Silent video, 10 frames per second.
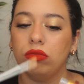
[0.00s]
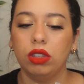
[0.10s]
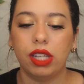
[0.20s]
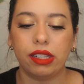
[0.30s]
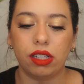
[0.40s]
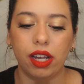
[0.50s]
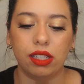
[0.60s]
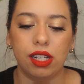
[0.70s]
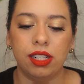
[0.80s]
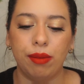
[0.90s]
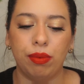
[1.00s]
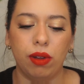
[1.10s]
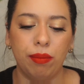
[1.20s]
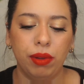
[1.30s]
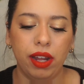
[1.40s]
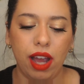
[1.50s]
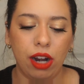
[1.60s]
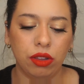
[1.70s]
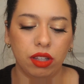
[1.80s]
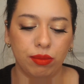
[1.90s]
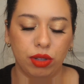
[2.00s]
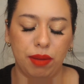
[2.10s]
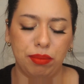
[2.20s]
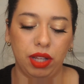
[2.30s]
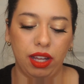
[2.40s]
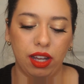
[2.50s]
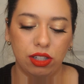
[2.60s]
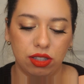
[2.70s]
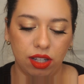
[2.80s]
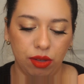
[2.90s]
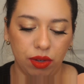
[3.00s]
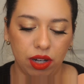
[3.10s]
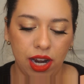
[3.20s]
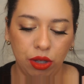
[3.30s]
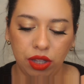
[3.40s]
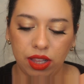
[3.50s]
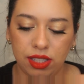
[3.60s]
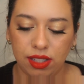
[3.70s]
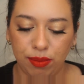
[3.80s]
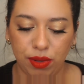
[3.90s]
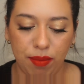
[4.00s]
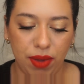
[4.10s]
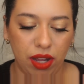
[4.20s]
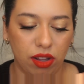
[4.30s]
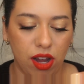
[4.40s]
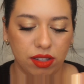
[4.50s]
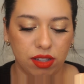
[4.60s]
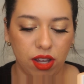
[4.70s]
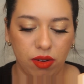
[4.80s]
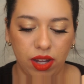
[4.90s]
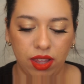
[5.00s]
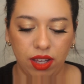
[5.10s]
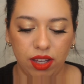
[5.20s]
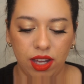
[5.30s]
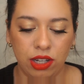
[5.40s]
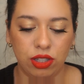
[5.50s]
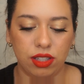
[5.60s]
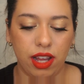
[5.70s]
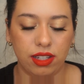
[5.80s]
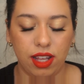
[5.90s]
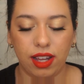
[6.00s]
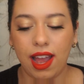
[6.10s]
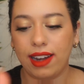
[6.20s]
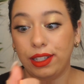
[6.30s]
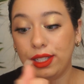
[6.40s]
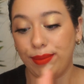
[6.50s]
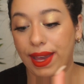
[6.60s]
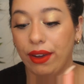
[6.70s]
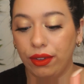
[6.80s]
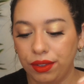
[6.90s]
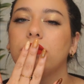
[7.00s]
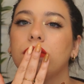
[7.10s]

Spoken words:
That's nice. Is it plumping? I don't think plumping. I just said that weird. I don't think this is a plumping gloss though. I think it just has that kind of smell.